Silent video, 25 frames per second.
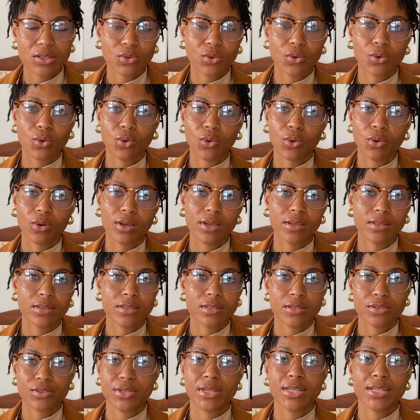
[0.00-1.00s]
or
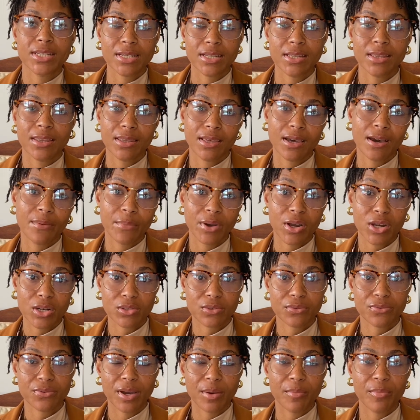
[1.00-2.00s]
it's written the amount
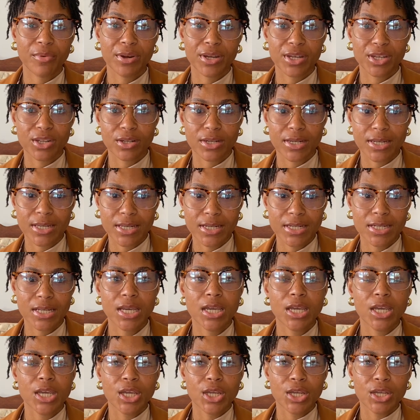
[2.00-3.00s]
of fabric you need,
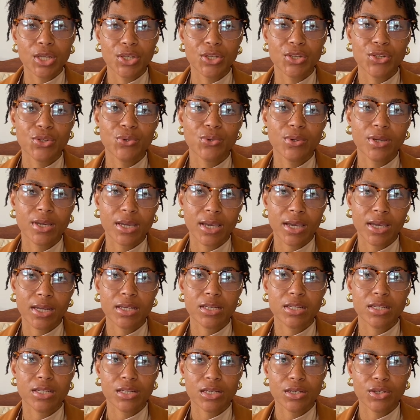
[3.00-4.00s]
you
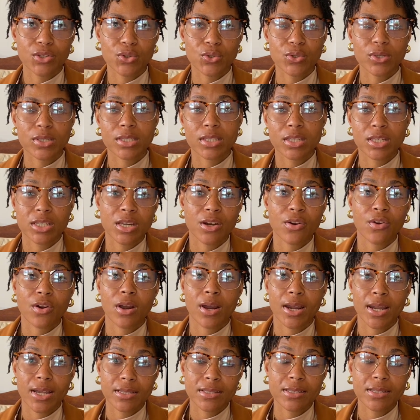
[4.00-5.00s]
can use general
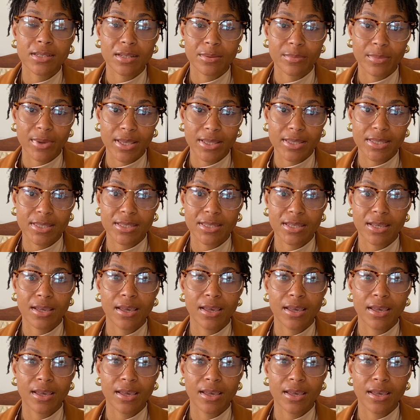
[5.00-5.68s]
estimates.